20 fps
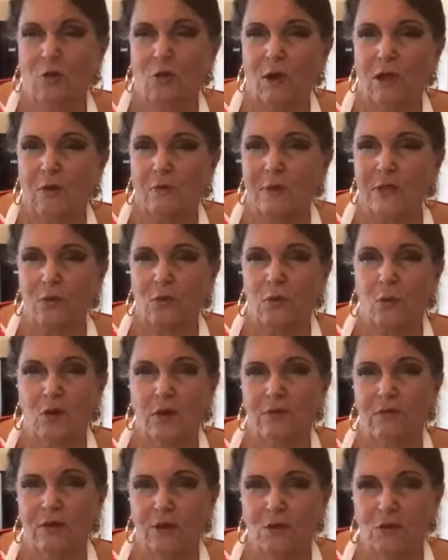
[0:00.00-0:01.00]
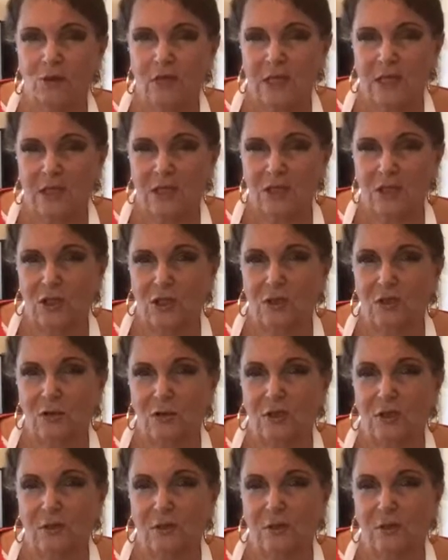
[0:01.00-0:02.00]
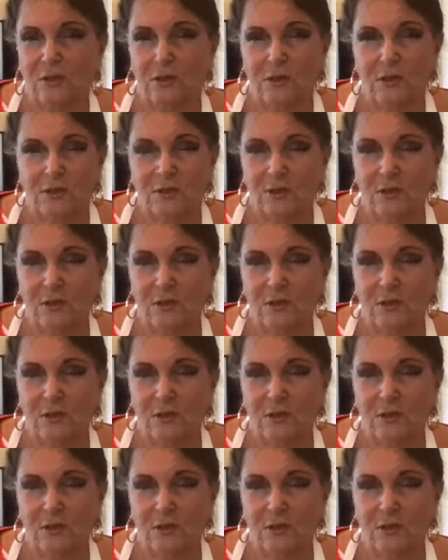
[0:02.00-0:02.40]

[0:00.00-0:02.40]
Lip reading: cream is one of those things that you can,